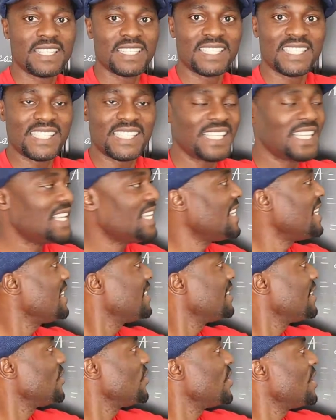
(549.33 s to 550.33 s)

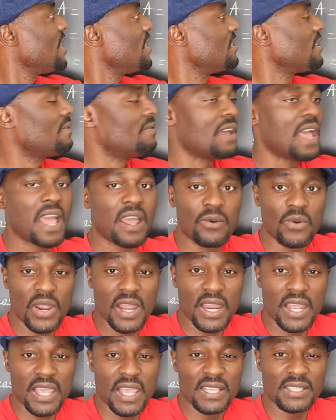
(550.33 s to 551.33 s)
dt, the unit of
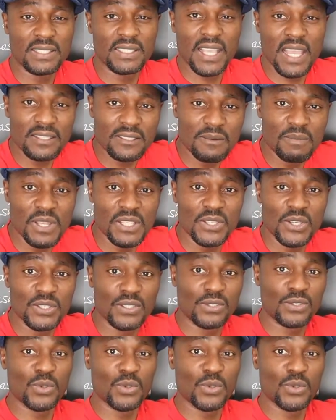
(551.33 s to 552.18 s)
area is centimeters